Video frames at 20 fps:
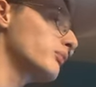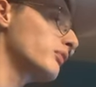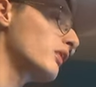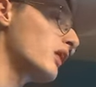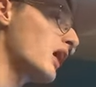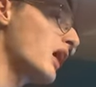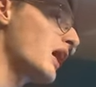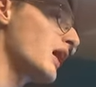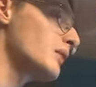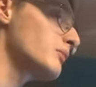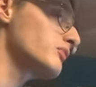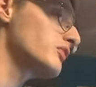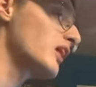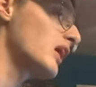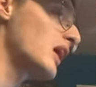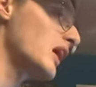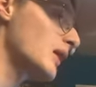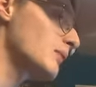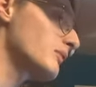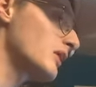Prime
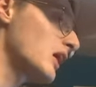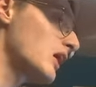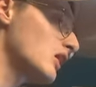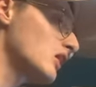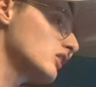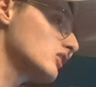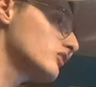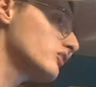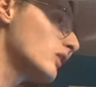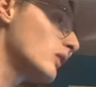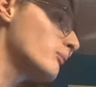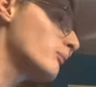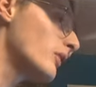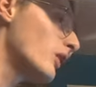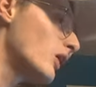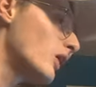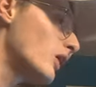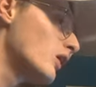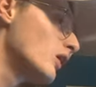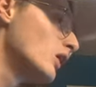time college
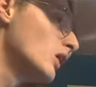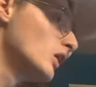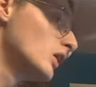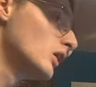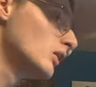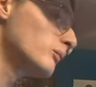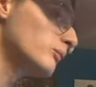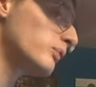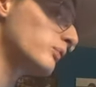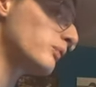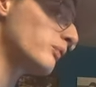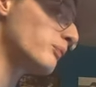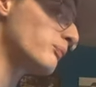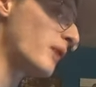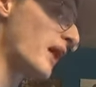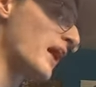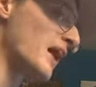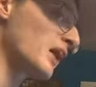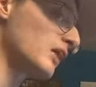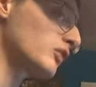football
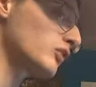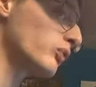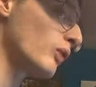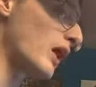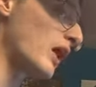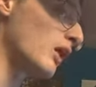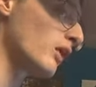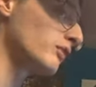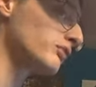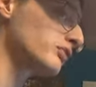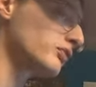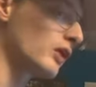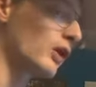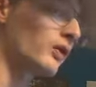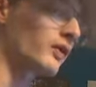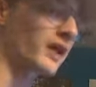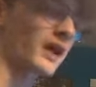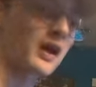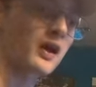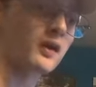Pac 12
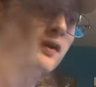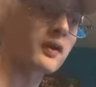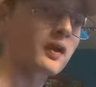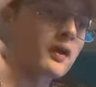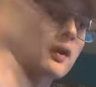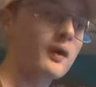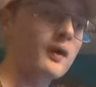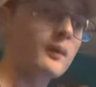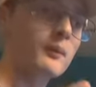showdown.